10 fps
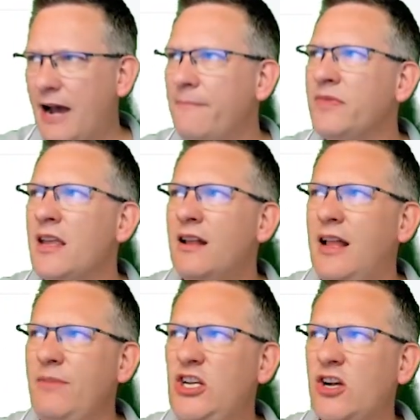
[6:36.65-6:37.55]
Now,
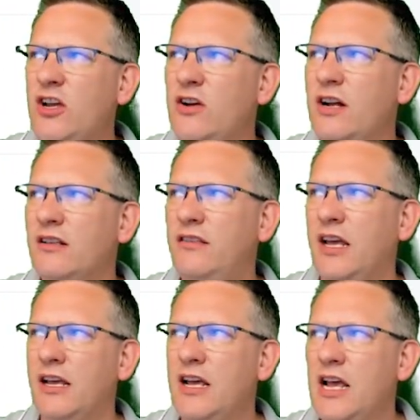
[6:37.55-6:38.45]
let me show you another
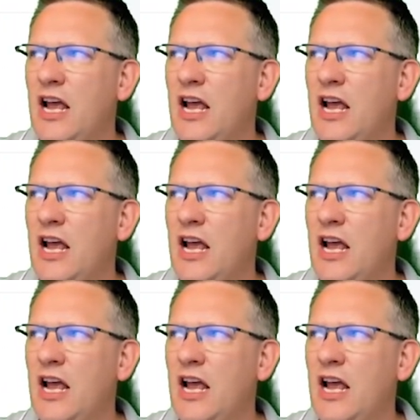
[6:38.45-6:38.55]
thing.